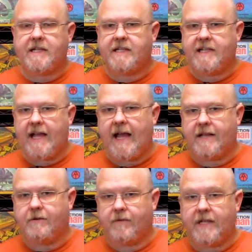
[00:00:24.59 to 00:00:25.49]

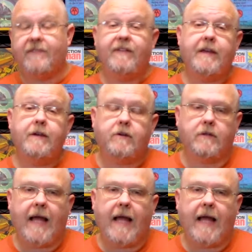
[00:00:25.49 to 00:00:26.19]
set, or this vehicle,